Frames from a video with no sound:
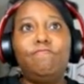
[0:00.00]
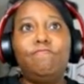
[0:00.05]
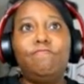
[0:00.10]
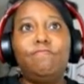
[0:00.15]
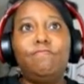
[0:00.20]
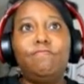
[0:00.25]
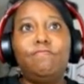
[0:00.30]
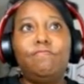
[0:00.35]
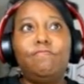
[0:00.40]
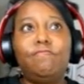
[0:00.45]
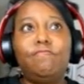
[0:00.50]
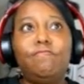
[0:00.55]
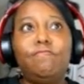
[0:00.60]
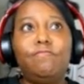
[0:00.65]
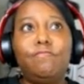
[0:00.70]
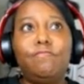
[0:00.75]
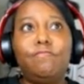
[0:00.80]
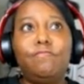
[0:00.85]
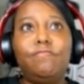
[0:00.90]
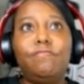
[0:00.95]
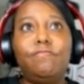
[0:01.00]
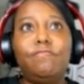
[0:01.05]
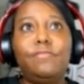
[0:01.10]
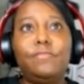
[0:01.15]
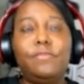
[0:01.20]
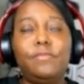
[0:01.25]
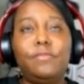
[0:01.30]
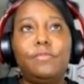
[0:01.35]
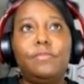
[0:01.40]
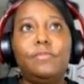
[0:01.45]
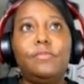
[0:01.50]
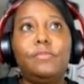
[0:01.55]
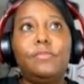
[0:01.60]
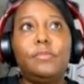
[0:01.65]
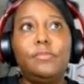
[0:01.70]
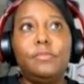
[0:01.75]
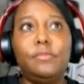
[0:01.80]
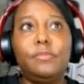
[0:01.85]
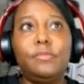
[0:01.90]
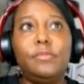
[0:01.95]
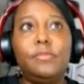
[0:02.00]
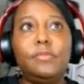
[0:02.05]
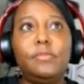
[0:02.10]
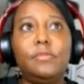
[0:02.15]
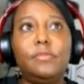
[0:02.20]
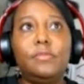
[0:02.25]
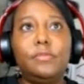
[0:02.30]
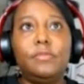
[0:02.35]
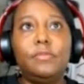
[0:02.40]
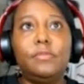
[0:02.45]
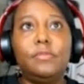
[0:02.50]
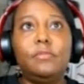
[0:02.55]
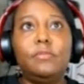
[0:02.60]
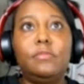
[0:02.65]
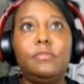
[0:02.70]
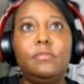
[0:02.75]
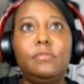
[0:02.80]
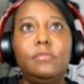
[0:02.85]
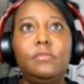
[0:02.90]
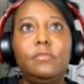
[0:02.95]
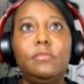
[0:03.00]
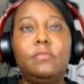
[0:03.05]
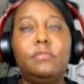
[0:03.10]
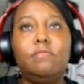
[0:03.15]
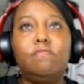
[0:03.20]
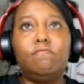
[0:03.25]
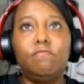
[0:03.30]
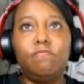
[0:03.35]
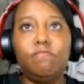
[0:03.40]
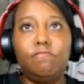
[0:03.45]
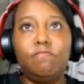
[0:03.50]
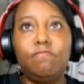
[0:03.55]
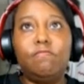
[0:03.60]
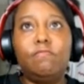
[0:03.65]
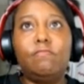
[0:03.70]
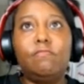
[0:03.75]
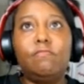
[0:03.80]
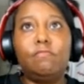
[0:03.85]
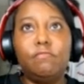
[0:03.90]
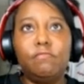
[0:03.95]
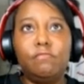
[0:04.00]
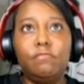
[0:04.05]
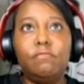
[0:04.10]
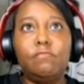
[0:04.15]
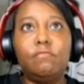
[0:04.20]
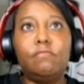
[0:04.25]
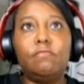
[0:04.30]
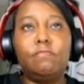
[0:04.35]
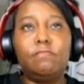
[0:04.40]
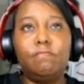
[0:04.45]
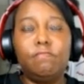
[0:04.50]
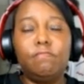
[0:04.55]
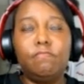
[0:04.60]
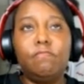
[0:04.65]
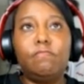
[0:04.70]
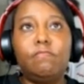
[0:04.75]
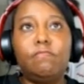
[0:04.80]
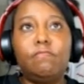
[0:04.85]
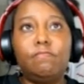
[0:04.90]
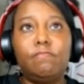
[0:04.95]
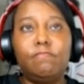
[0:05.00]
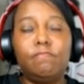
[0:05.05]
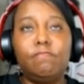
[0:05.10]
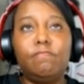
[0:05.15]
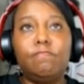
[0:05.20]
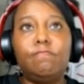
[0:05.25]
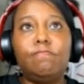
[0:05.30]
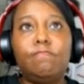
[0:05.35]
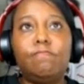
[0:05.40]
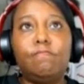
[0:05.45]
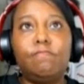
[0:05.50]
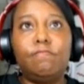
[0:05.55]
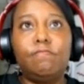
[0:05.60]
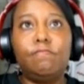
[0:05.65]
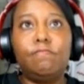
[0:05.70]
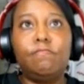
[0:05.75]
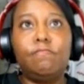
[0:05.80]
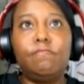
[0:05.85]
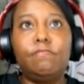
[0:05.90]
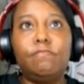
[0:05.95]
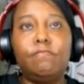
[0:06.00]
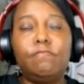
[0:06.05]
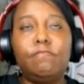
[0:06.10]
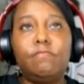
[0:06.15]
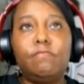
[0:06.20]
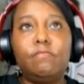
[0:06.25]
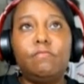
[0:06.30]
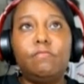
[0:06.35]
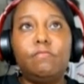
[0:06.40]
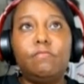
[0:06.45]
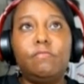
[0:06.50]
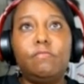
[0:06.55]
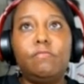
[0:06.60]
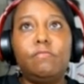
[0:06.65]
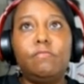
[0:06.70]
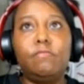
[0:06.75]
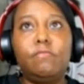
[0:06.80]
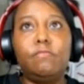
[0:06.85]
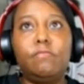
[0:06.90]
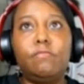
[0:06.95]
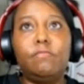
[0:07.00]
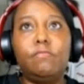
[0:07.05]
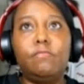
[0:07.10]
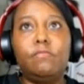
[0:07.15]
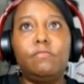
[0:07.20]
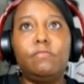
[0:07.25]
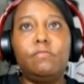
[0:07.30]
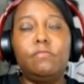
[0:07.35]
(silent)